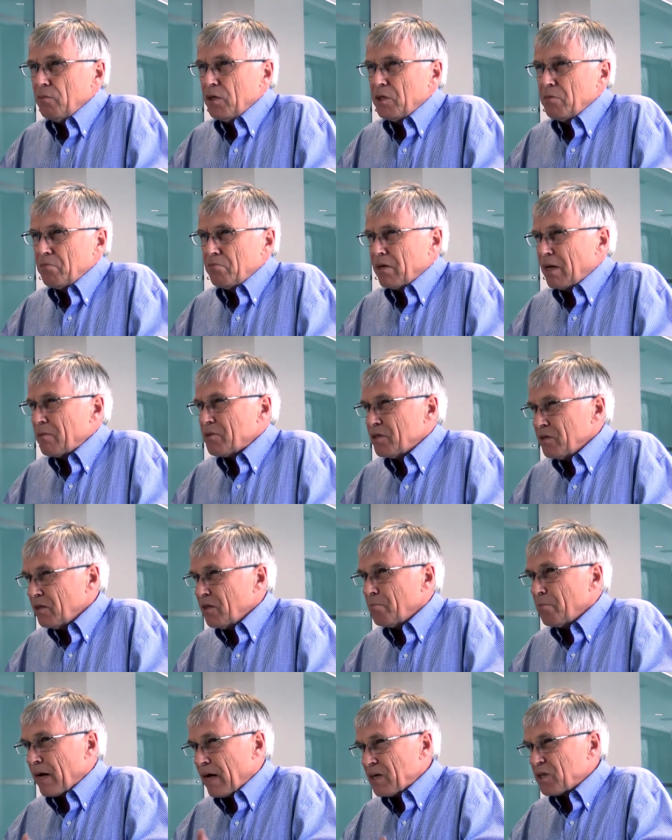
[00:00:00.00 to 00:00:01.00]
which perhaps
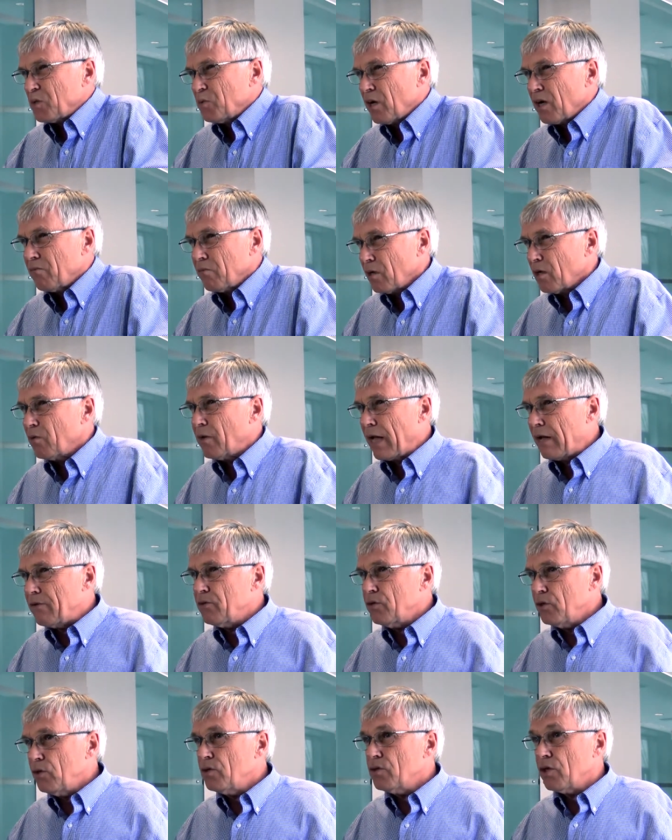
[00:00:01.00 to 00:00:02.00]
in the past I would
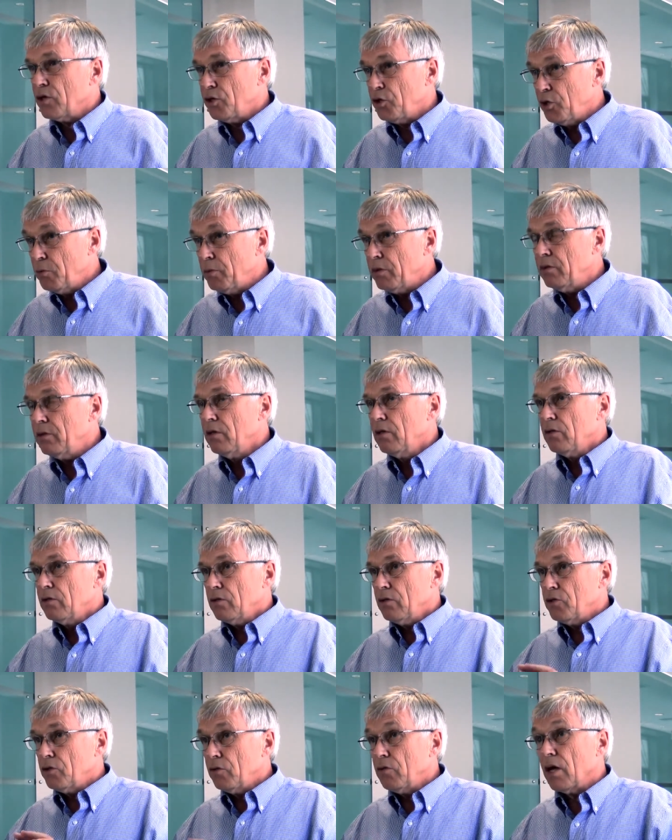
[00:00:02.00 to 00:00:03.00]
have to use a human
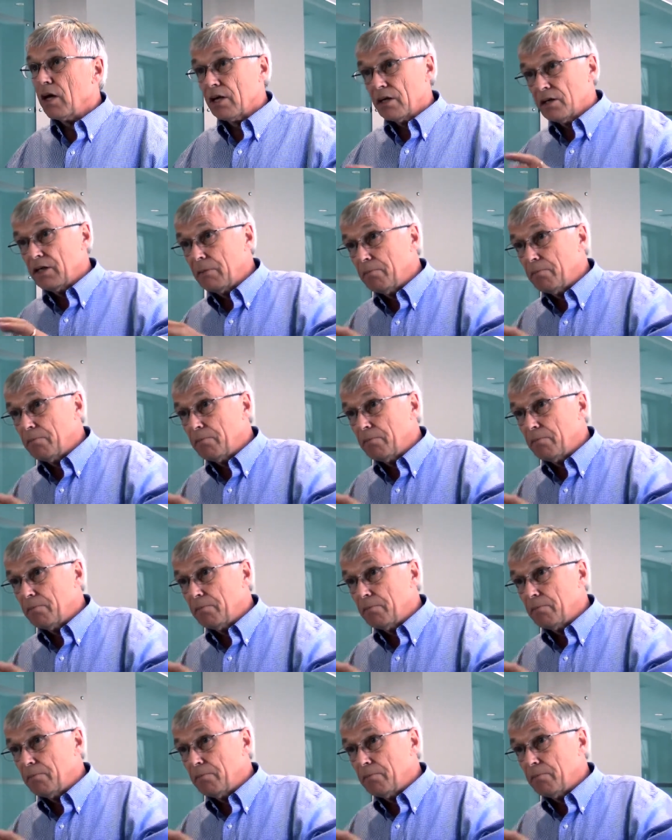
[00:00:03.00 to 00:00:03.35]
to do, like a